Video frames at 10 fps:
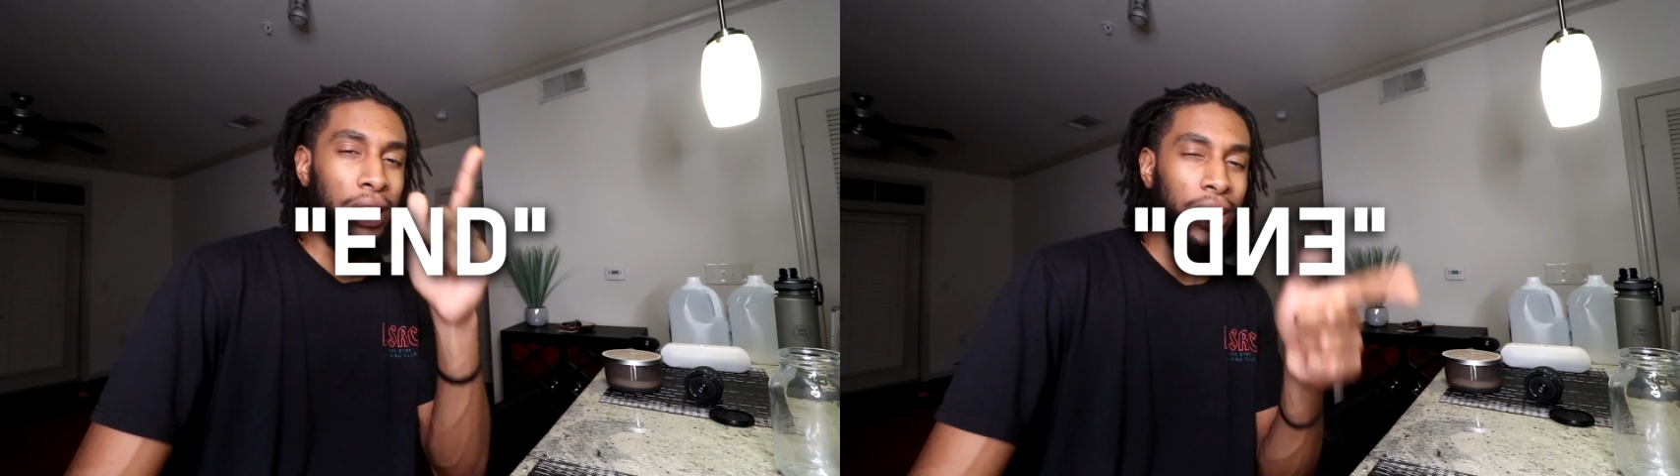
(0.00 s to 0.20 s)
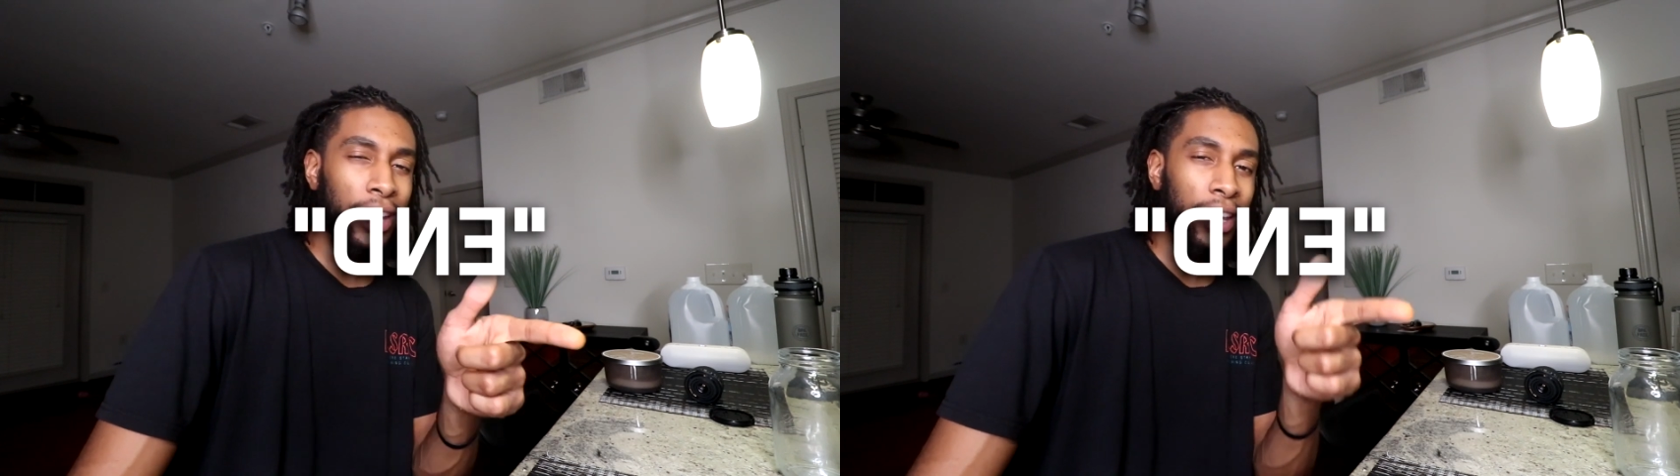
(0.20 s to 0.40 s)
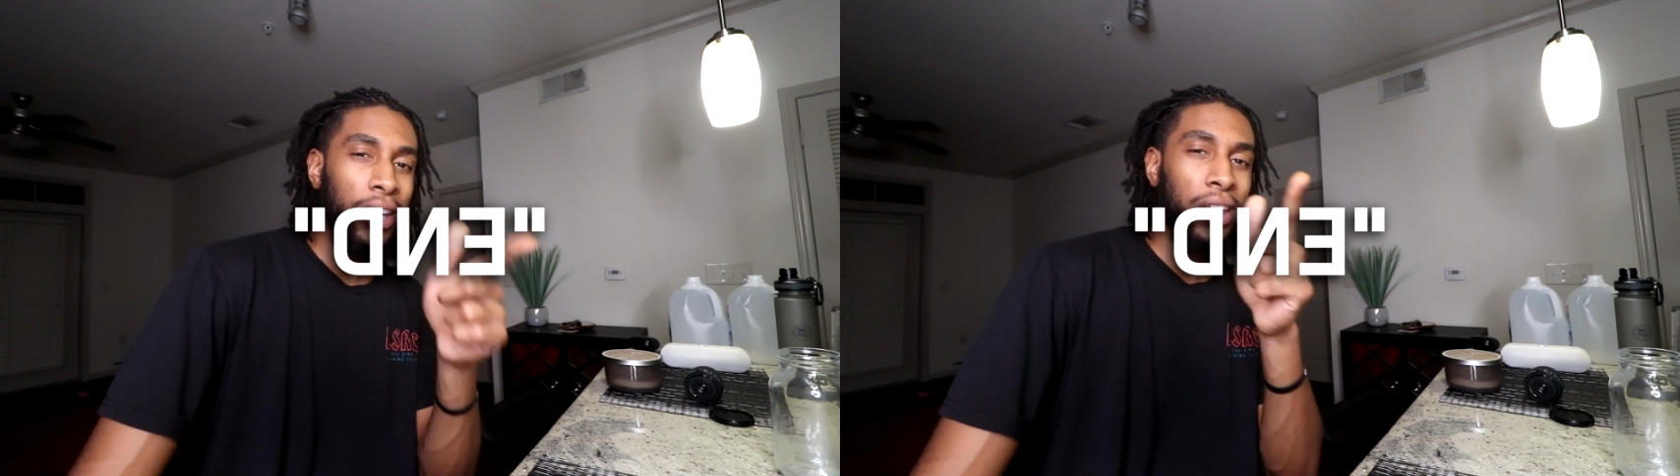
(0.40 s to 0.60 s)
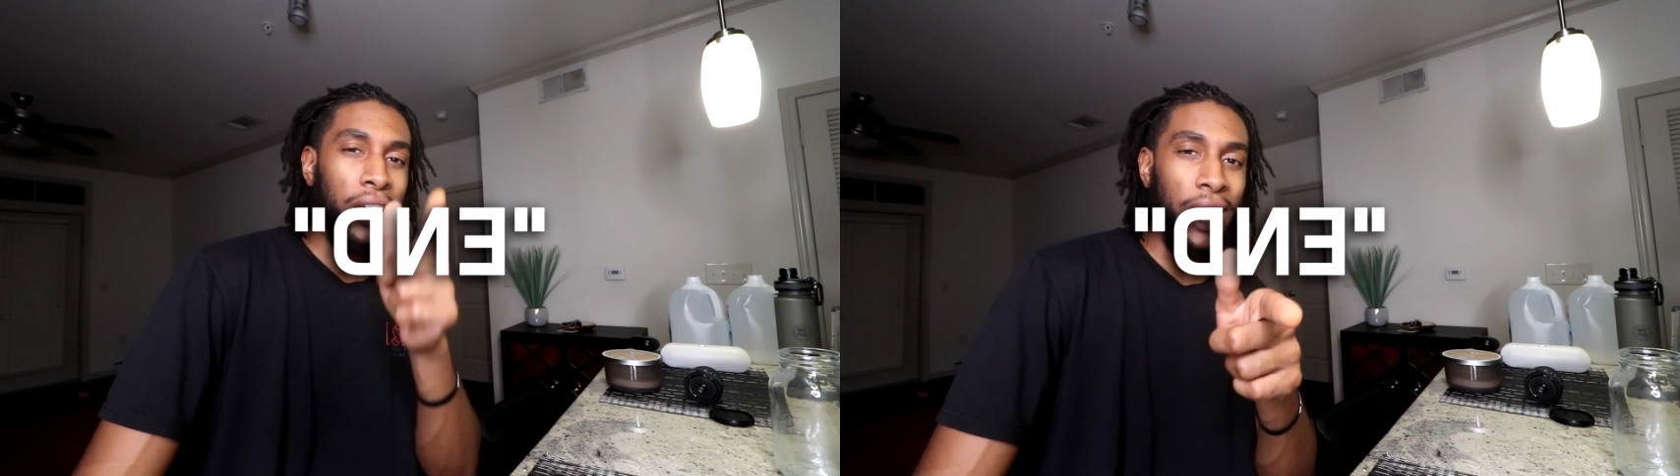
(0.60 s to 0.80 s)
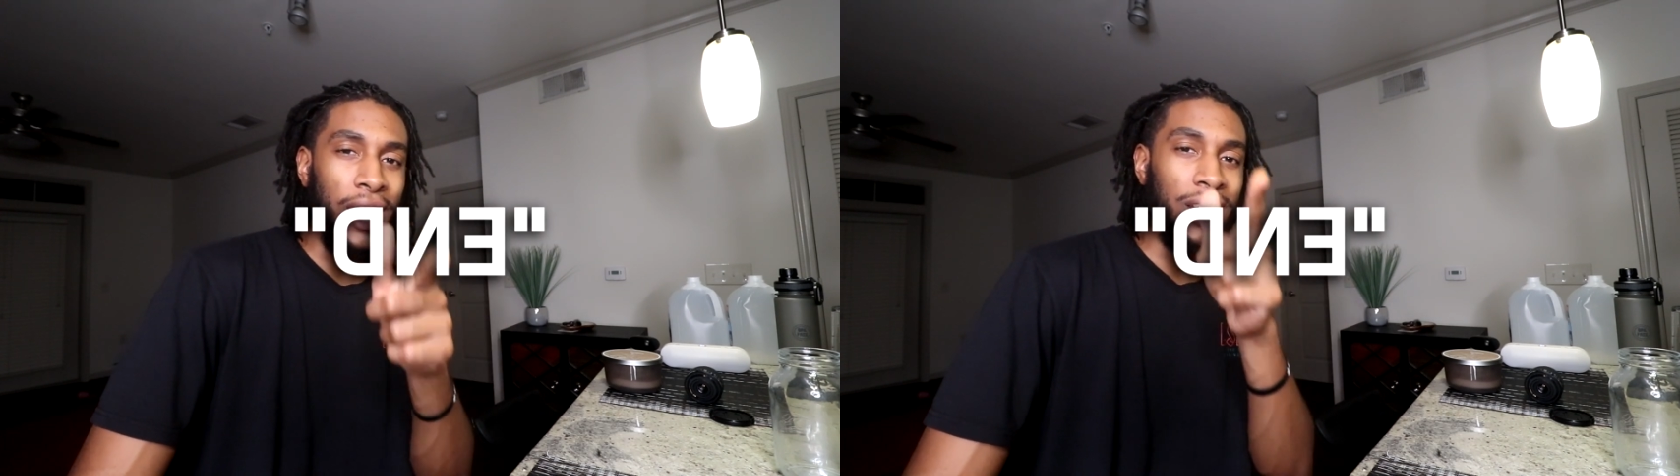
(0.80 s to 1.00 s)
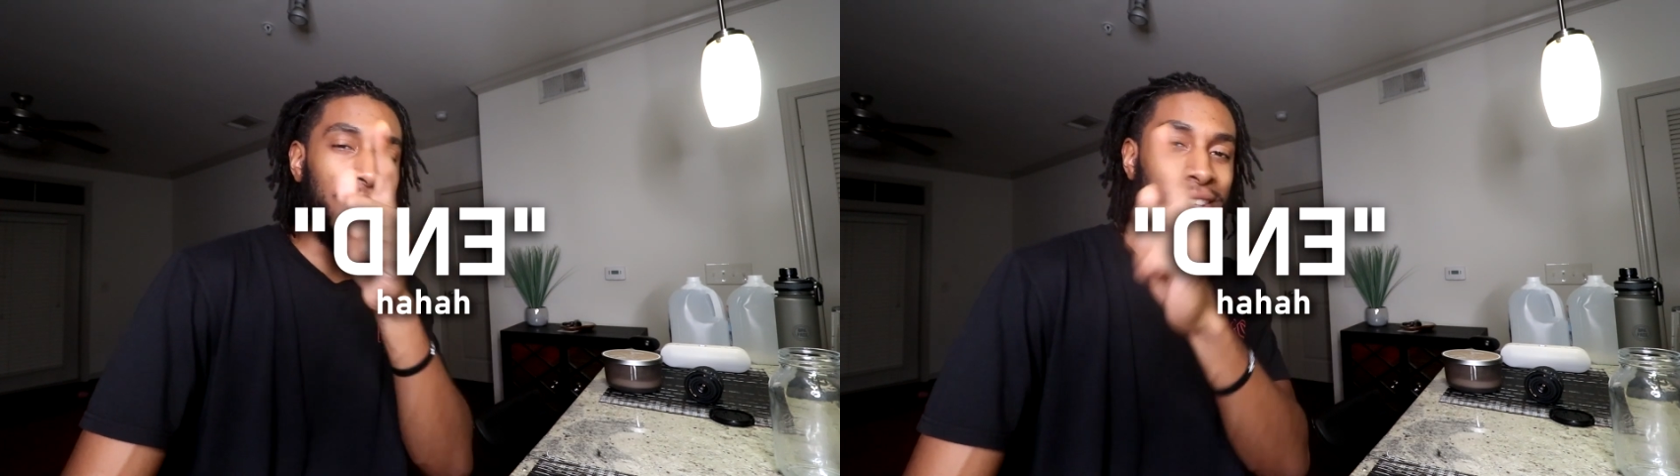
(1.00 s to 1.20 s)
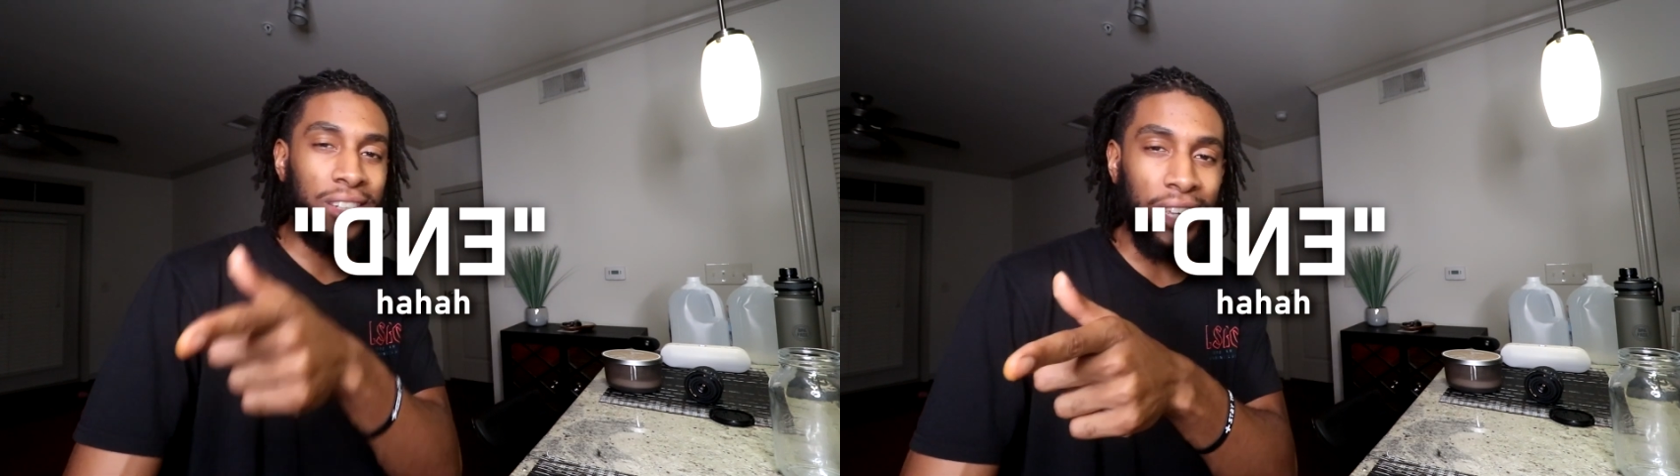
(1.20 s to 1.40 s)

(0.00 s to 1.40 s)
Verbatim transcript: END